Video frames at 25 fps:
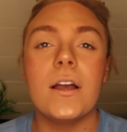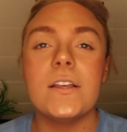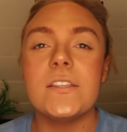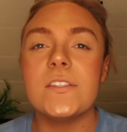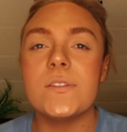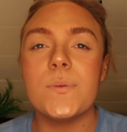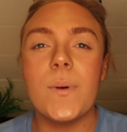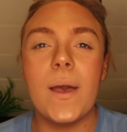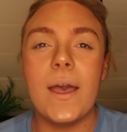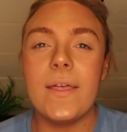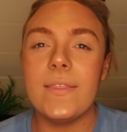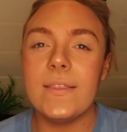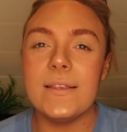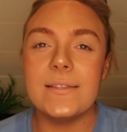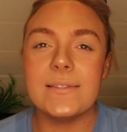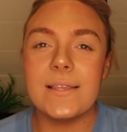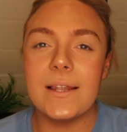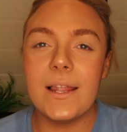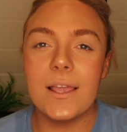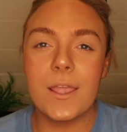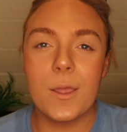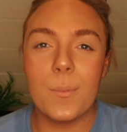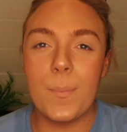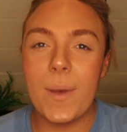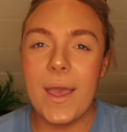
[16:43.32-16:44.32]
I swear these are
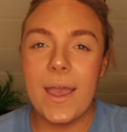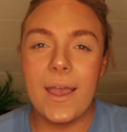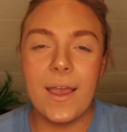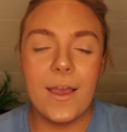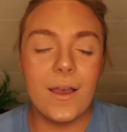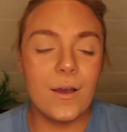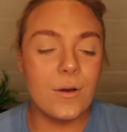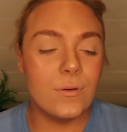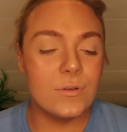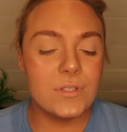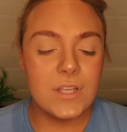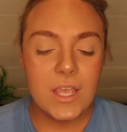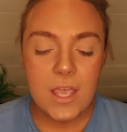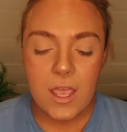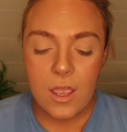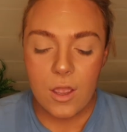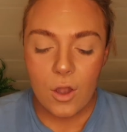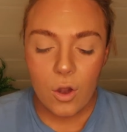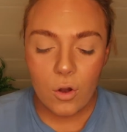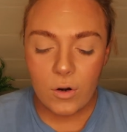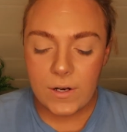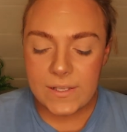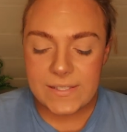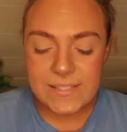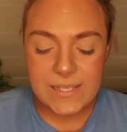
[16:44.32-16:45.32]
like a pound.
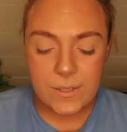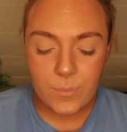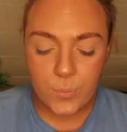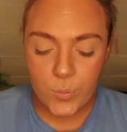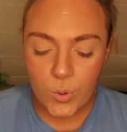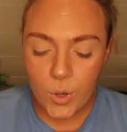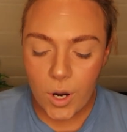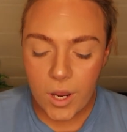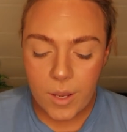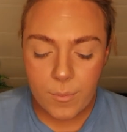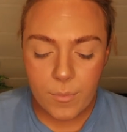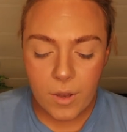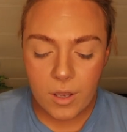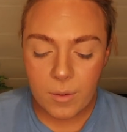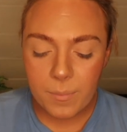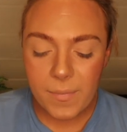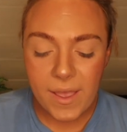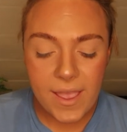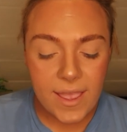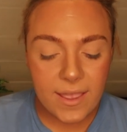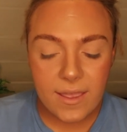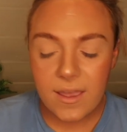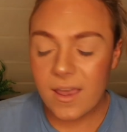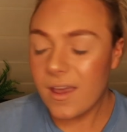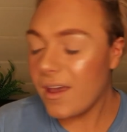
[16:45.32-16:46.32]
Honestly, Primark
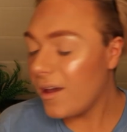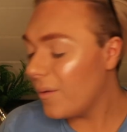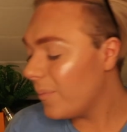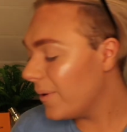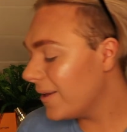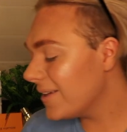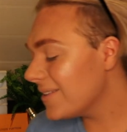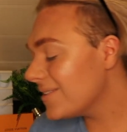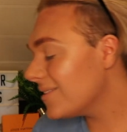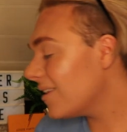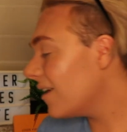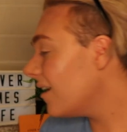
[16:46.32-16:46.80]
makeup is